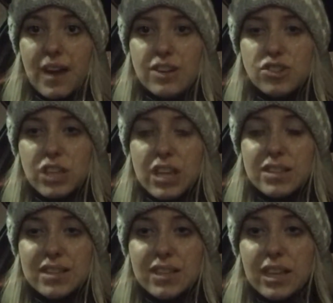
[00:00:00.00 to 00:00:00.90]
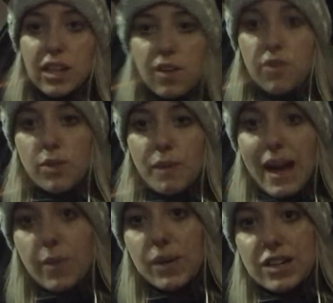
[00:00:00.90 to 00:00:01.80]
Actually, it says Lake up on the
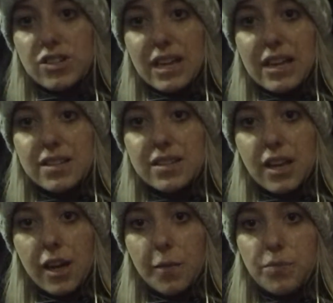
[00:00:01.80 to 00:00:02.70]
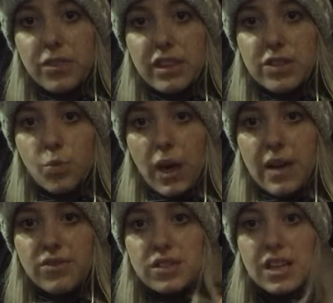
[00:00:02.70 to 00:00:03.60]
back, but it just has these
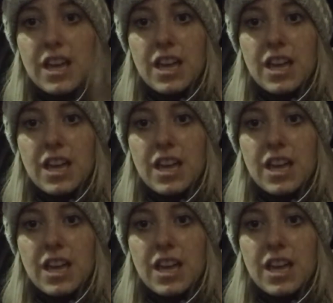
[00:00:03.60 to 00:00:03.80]
waves.